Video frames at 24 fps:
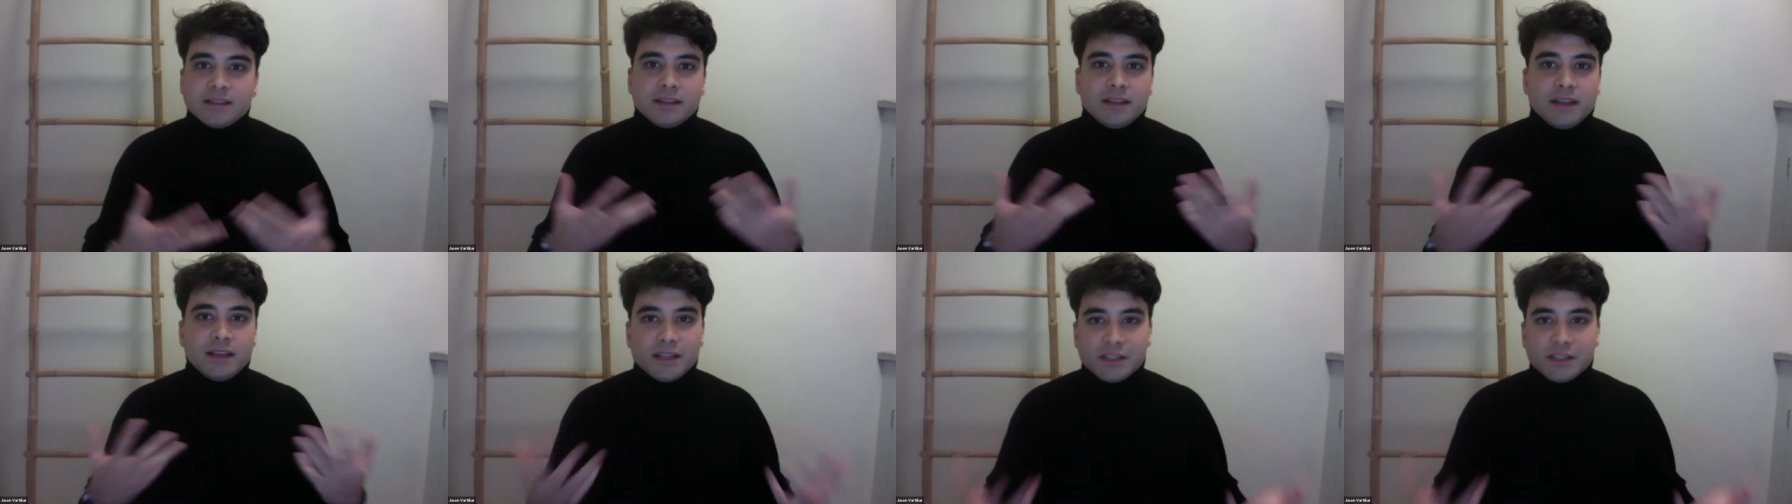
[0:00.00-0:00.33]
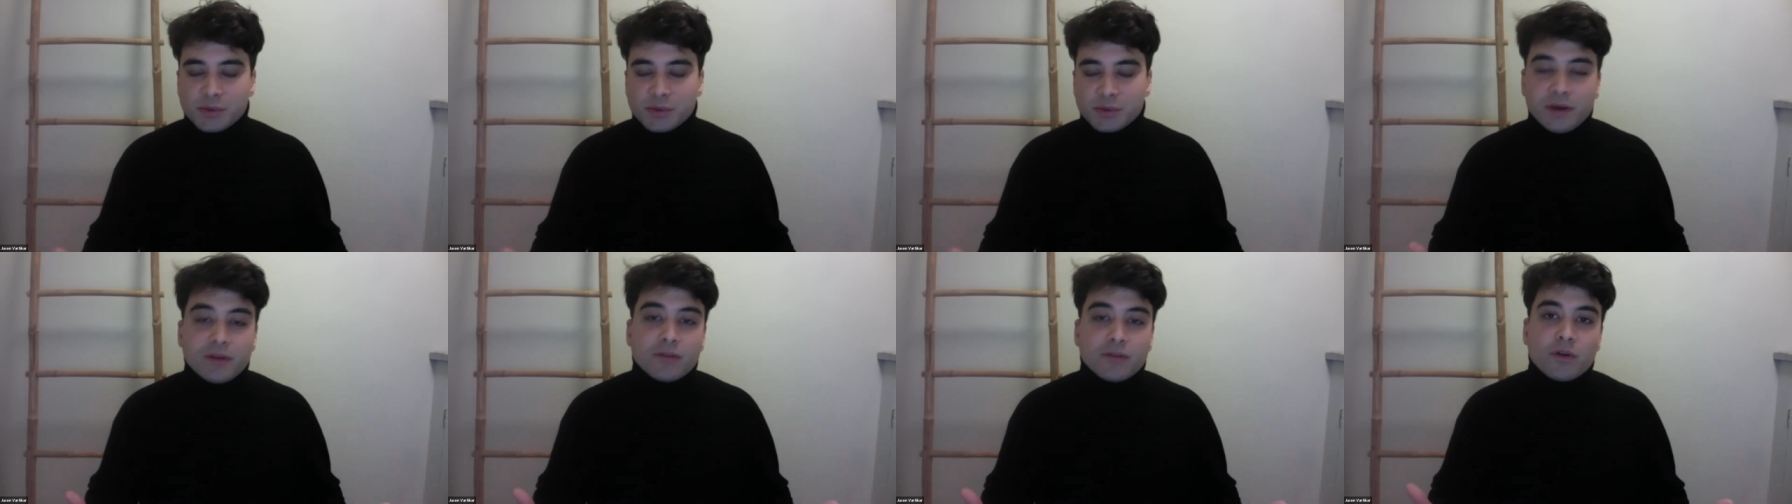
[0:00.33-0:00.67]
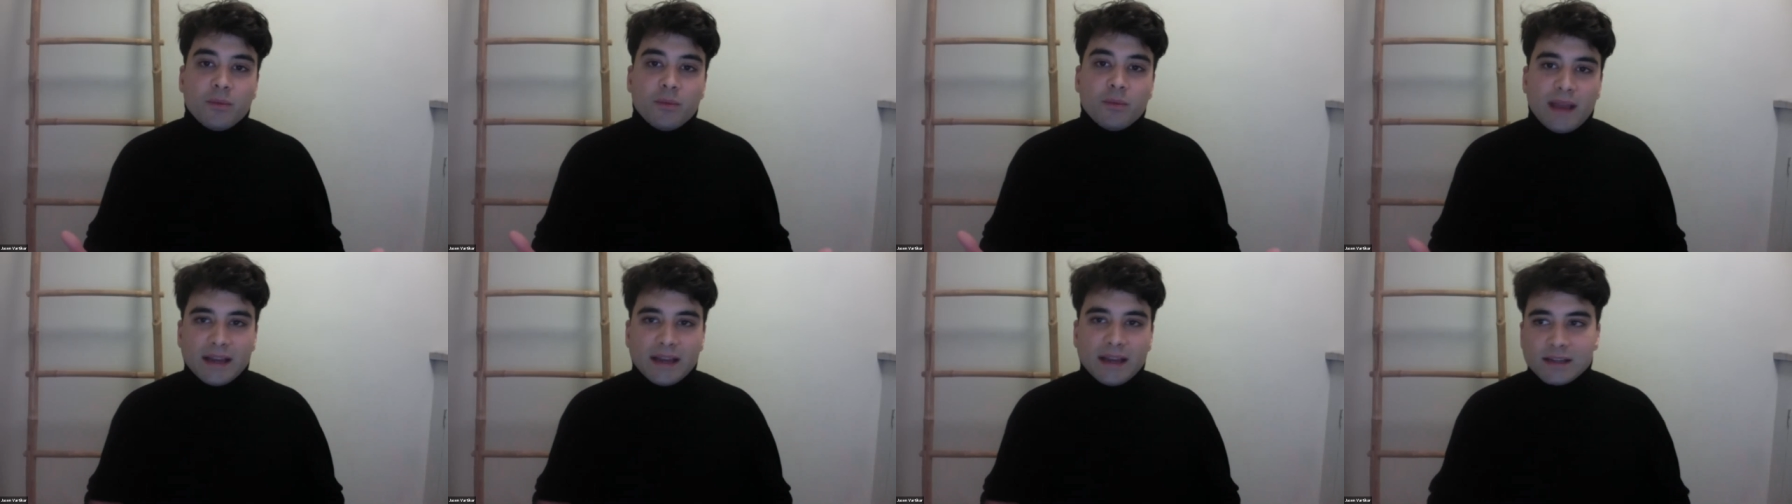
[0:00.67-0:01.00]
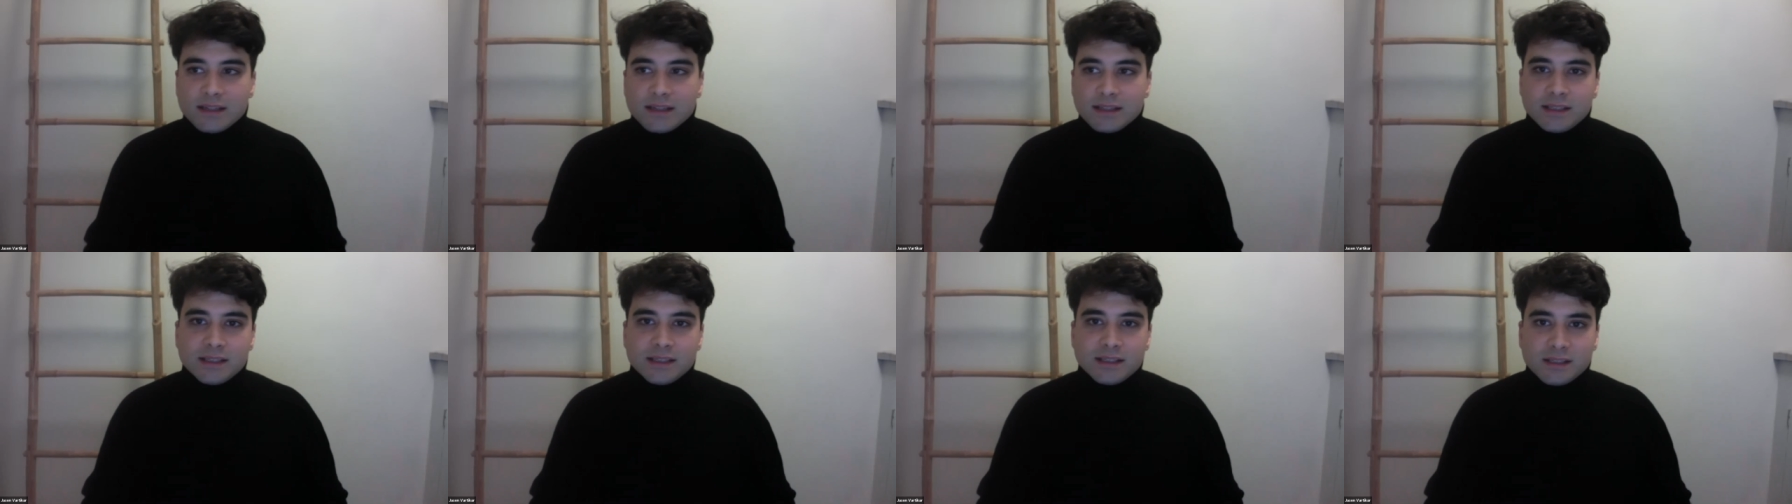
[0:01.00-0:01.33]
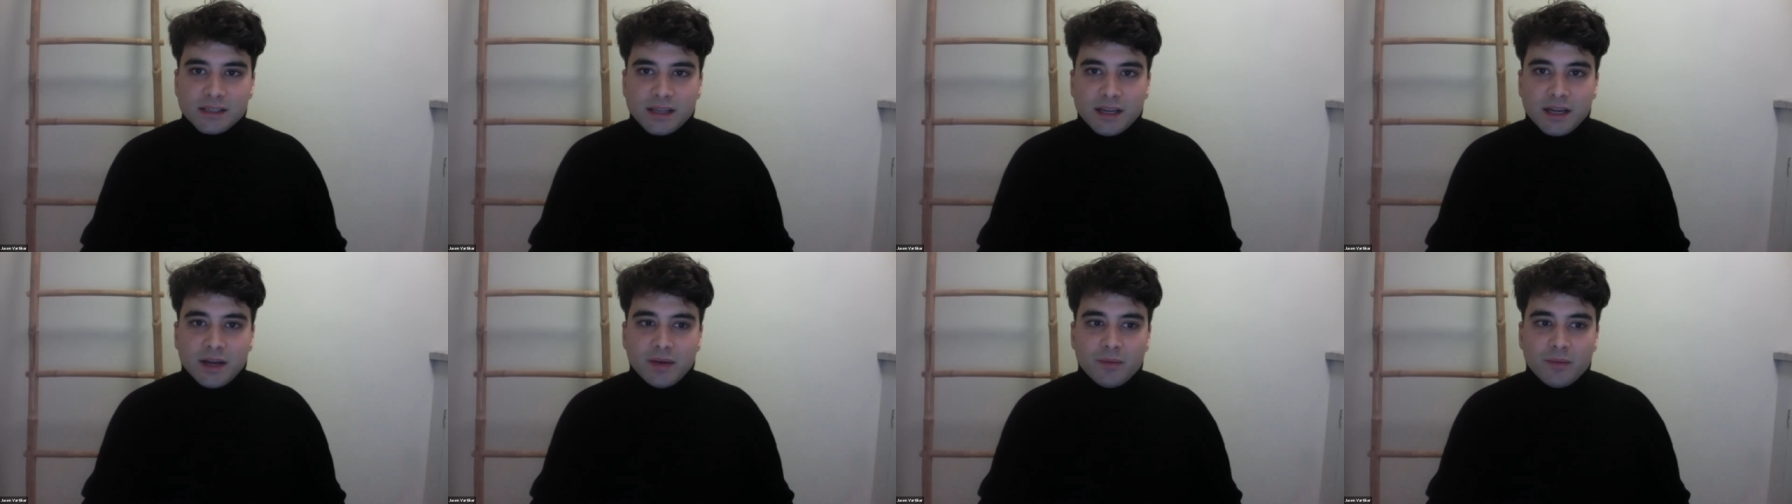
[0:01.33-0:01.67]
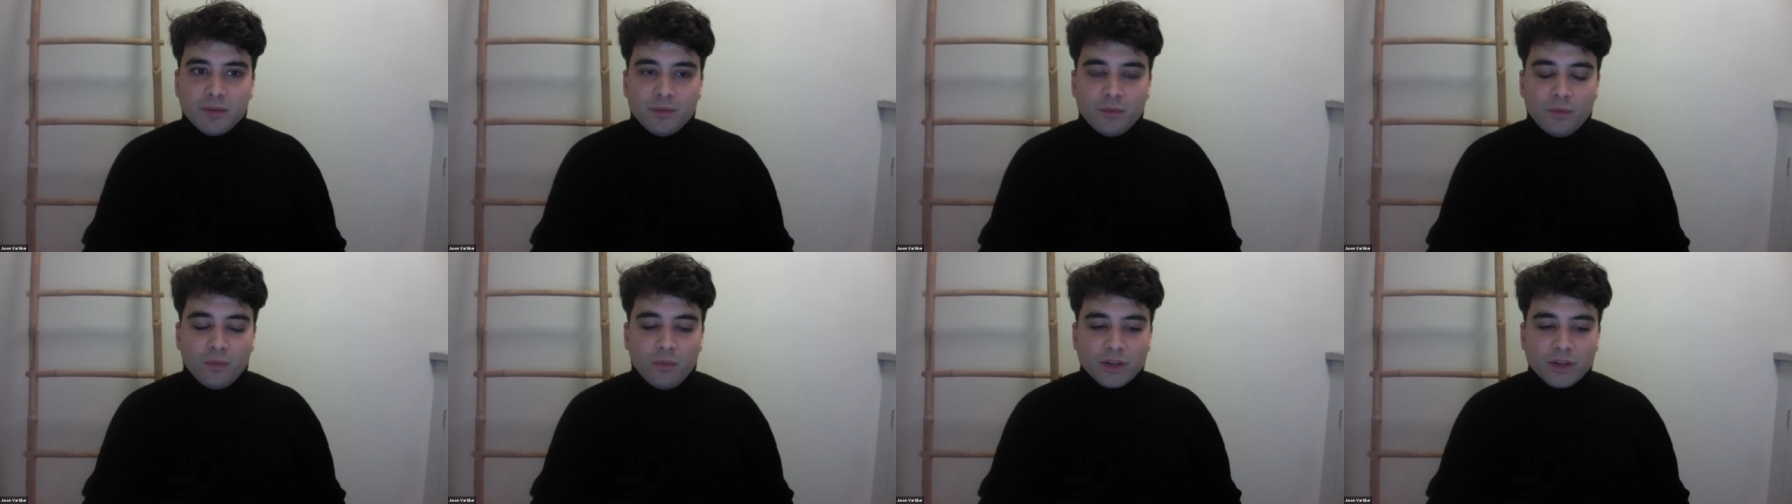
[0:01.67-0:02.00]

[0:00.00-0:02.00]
and the history of romanticism,